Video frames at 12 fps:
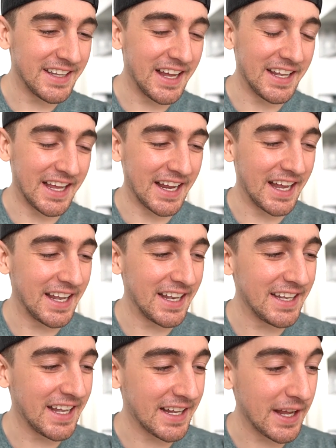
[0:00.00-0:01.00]
No, like
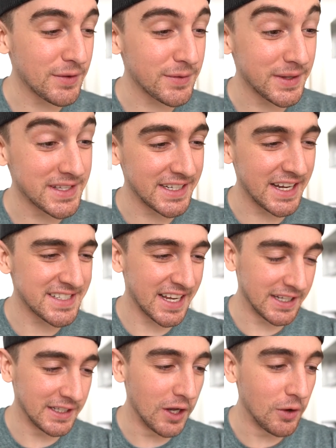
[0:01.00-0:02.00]
what's a nice
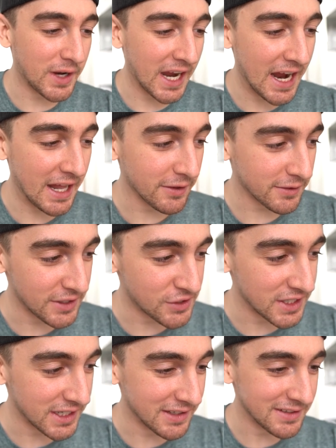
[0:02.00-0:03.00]
like low-calorie
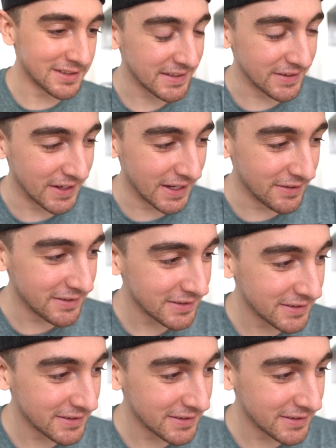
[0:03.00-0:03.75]
cheese? Do you know?